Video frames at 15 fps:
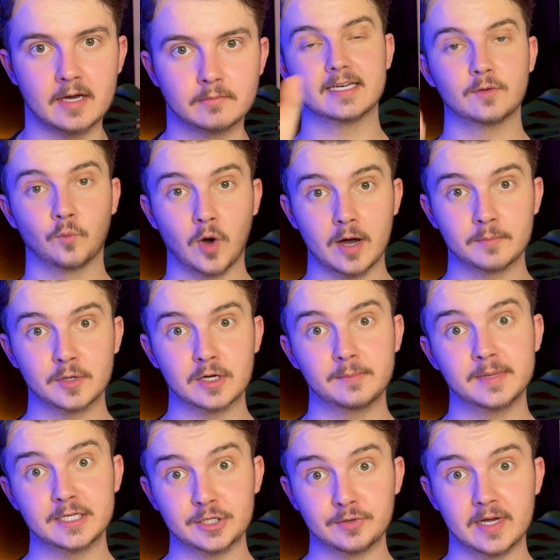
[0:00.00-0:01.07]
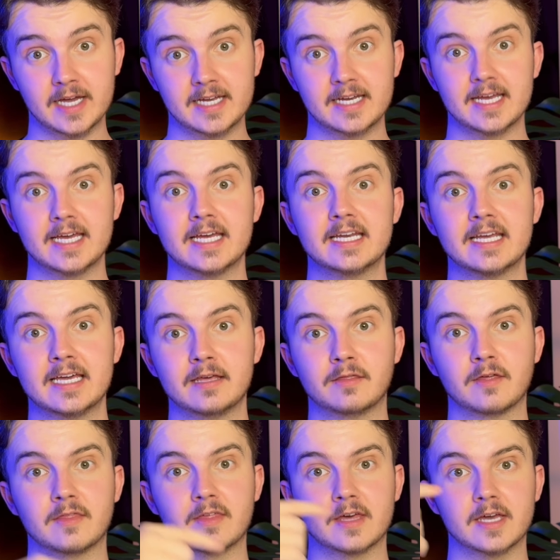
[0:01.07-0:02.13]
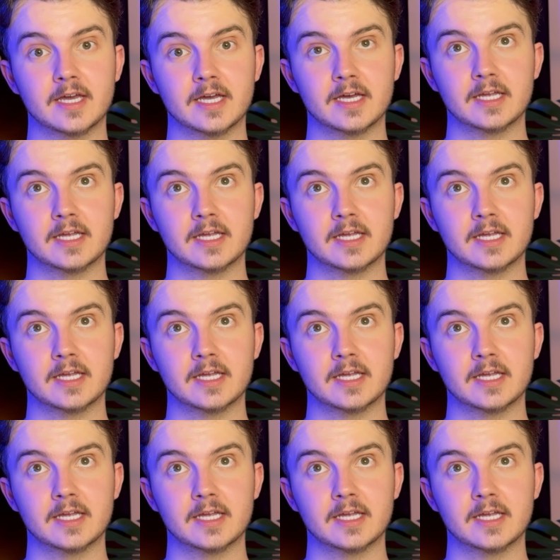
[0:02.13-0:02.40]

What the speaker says: What I'm going to be doing in either the